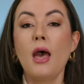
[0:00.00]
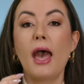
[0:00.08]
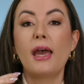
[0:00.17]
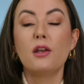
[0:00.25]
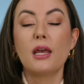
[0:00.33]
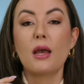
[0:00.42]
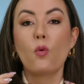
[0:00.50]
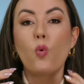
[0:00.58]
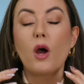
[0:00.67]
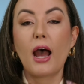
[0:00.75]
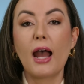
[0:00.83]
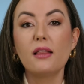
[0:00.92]
And
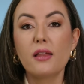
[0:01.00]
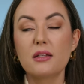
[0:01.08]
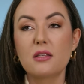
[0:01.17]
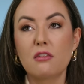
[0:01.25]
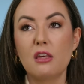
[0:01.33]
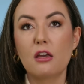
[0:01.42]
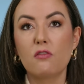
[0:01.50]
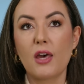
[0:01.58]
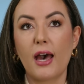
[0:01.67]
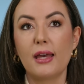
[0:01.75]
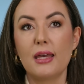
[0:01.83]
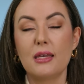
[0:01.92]
what I like to think of
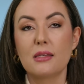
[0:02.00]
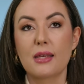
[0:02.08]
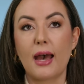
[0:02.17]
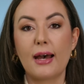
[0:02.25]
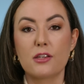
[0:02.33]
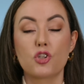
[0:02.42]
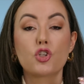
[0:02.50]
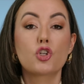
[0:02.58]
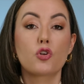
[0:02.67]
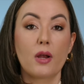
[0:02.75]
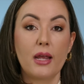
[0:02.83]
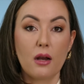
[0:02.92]
that is as
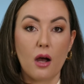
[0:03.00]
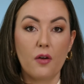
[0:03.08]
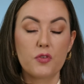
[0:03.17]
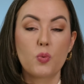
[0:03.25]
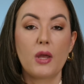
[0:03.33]
trade offs.